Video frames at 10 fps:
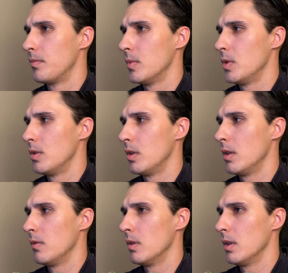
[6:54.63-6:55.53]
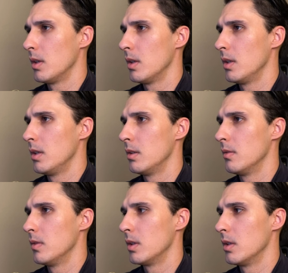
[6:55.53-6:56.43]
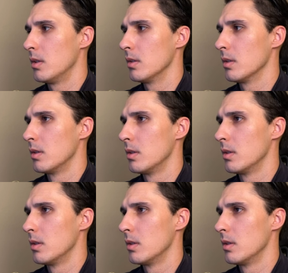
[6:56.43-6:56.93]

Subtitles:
But you can give it like a hint of a color.